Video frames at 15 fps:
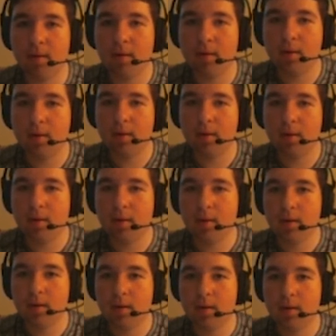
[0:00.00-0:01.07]

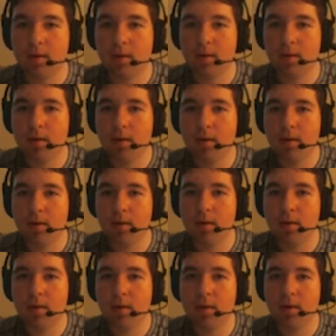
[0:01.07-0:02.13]

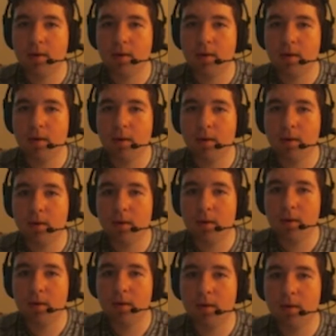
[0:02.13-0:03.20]

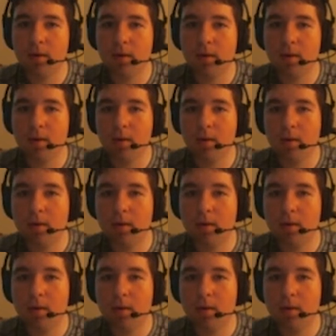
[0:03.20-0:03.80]
(silence)